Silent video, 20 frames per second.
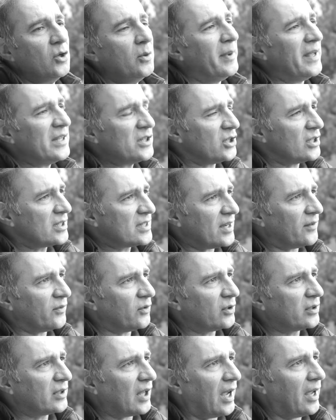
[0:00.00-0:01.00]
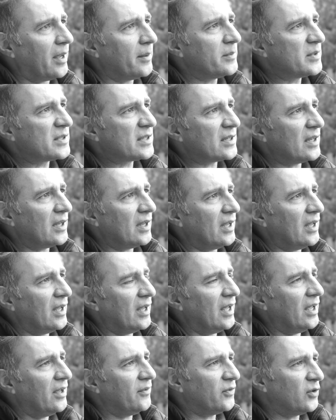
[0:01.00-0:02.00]
You mentioned several times
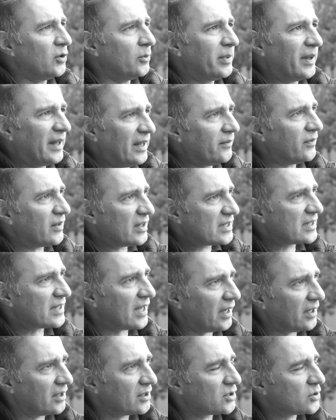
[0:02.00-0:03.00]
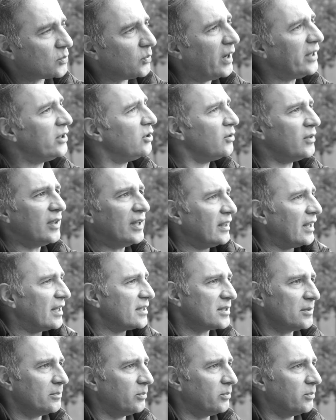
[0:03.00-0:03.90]
if you believe in saints. Why do you think that's